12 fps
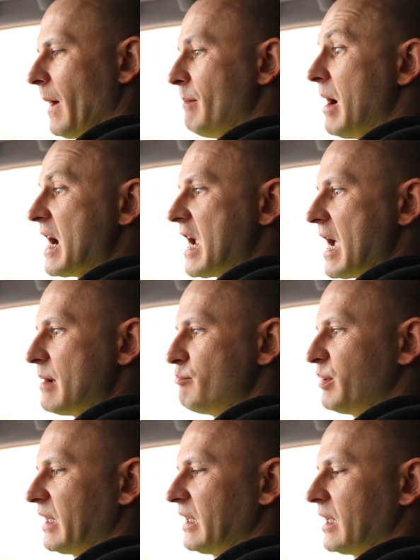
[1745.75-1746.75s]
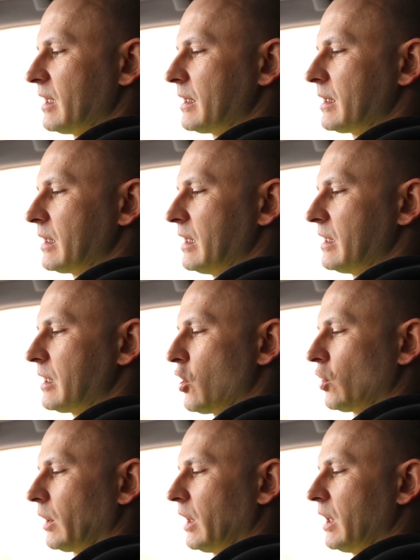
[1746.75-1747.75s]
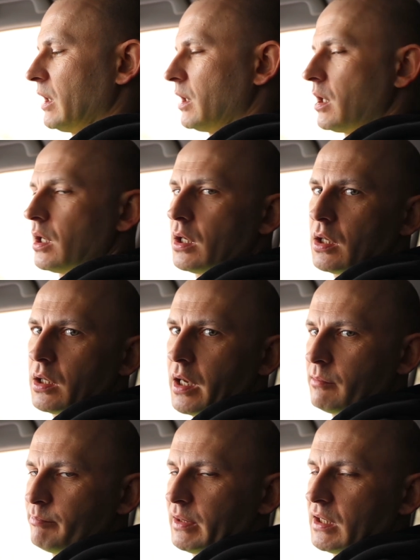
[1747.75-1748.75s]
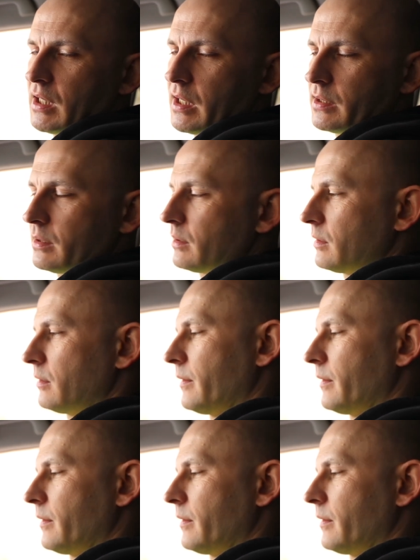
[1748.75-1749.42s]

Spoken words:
My emptiness is only emptiness.